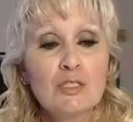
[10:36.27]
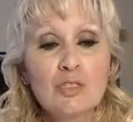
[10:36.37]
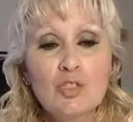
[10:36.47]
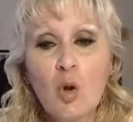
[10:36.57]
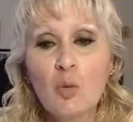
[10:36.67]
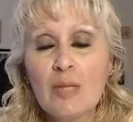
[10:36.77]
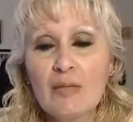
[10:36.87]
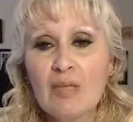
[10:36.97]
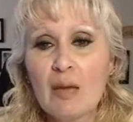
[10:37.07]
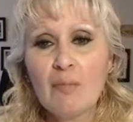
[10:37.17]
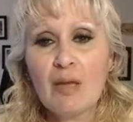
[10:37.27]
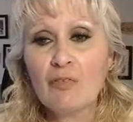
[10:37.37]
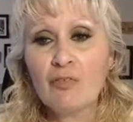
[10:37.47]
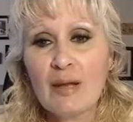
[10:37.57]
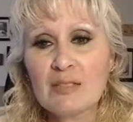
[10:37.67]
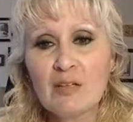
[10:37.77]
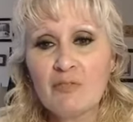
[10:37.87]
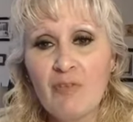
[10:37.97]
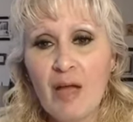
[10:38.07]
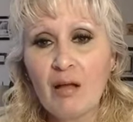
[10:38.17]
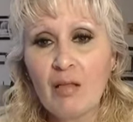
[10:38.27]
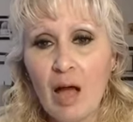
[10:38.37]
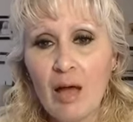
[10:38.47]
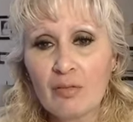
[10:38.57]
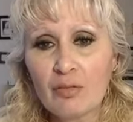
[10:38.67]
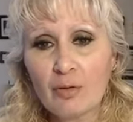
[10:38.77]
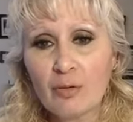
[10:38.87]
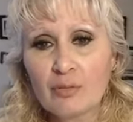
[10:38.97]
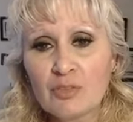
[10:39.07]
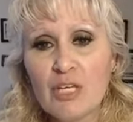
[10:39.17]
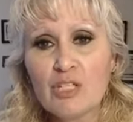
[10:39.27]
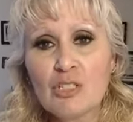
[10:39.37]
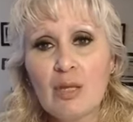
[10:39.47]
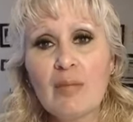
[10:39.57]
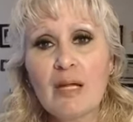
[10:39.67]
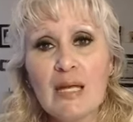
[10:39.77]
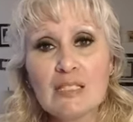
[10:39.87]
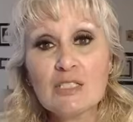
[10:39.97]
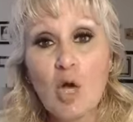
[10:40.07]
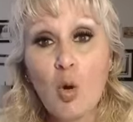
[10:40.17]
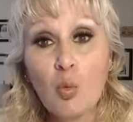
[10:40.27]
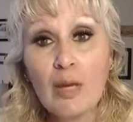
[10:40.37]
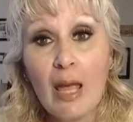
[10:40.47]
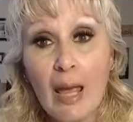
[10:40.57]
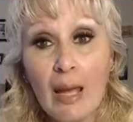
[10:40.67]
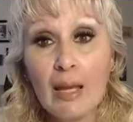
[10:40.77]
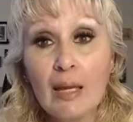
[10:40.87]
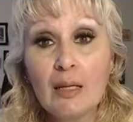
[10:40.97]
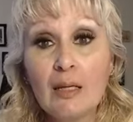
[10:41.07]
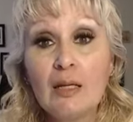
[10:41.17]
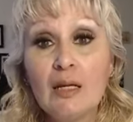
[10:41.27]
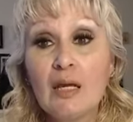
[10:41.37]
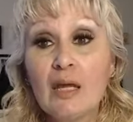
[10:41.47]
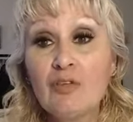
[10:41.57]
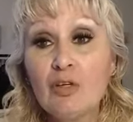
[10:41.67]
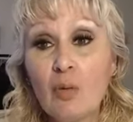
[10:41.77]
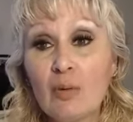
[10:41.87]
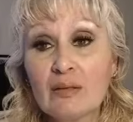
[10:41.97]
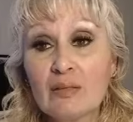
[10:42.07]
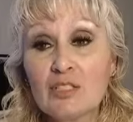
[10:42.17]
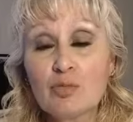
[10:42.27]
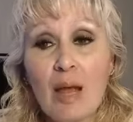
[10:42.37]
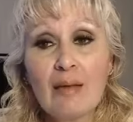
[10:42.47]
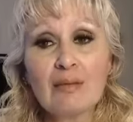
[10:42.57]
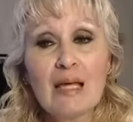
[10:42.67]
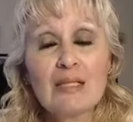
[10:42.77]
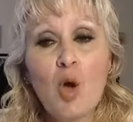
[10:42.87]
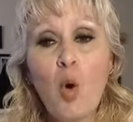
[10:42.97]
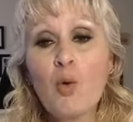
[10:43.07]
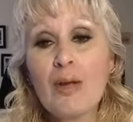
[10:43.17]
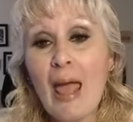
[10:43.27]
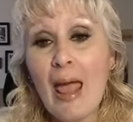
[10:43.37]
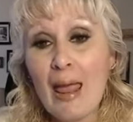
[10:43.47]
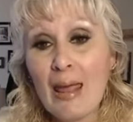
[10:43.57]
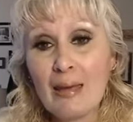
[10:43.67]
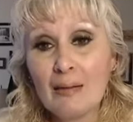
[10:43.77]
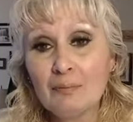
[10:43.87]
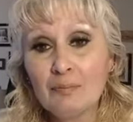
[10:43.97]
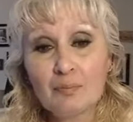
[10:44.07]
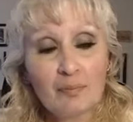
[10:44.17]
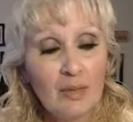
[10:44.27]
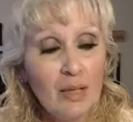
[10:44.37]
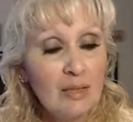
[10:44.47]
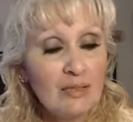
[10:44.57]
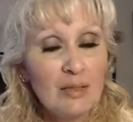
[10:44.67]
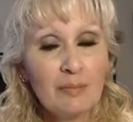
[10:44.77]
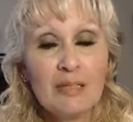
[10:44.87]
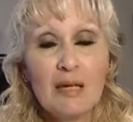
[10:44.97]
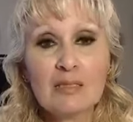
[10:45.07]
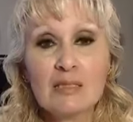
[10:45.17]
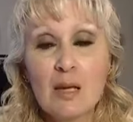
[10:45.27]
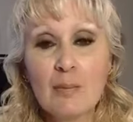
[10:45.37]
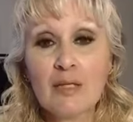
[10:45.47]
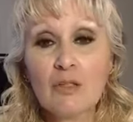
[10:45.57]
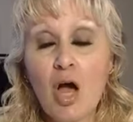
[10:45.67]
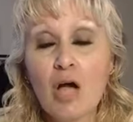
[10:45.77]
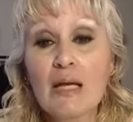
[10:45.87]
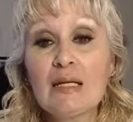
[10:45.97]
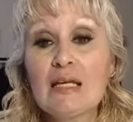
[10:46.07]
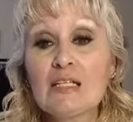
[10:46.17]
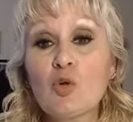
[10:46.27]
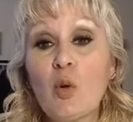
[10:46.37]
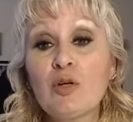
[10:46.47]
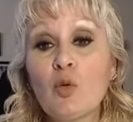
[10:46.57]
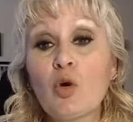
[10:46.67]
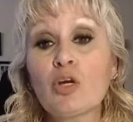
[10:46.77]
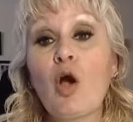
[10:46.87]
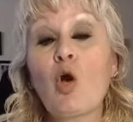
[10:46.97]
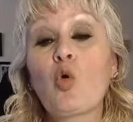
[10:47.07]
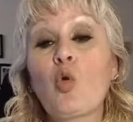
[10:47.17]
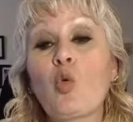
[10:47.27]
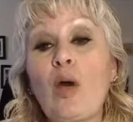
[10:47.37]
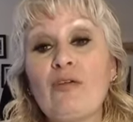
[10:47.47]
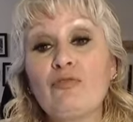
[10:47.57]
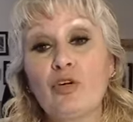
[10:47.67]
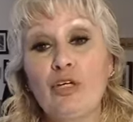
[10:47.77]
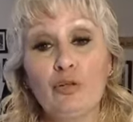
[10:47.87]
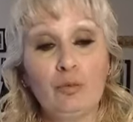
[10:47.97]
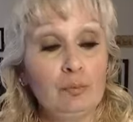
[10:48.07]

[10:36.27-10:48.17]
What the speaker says: don't let them be afraid to fail either. Teach them that it's okay. If you don't get this right, that's okay. Something else is coming along and it is going to work great for you.